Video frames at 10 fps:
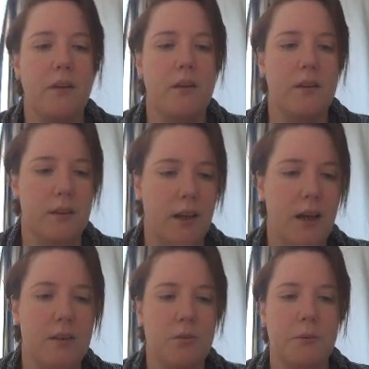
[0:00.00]
Then
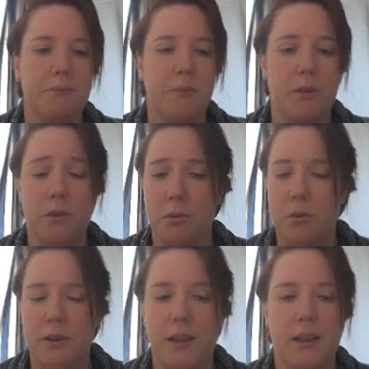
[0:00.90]
the
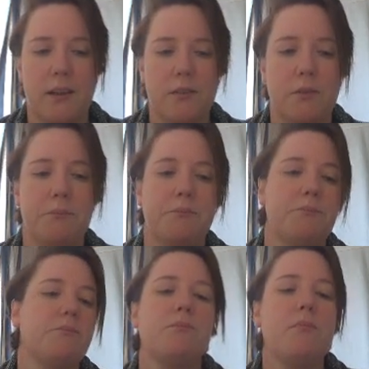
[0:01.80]
second last one,
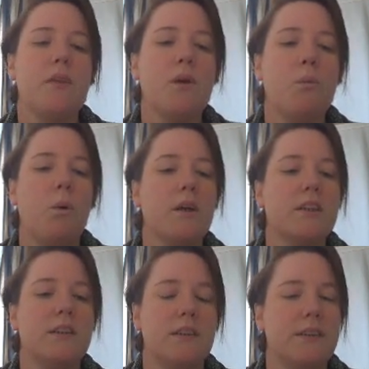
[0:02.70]

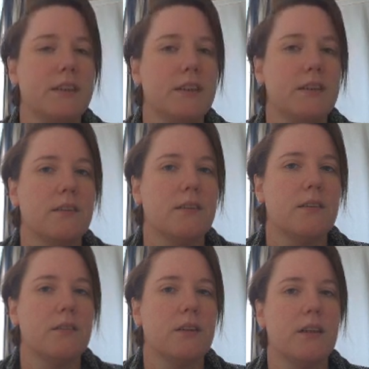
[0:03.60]
washing the dishes,
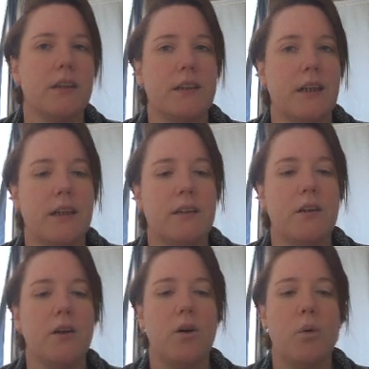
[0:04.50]
okay? Again,
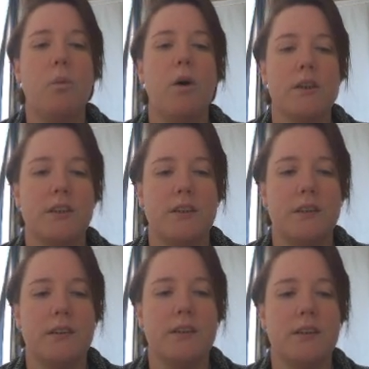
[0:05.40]
washing
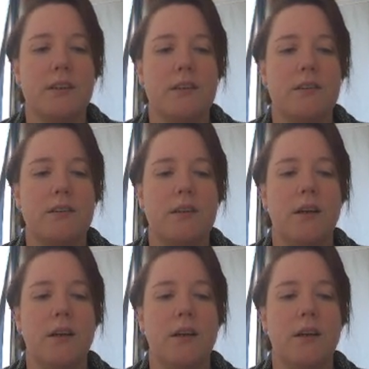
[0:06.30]
the dishes.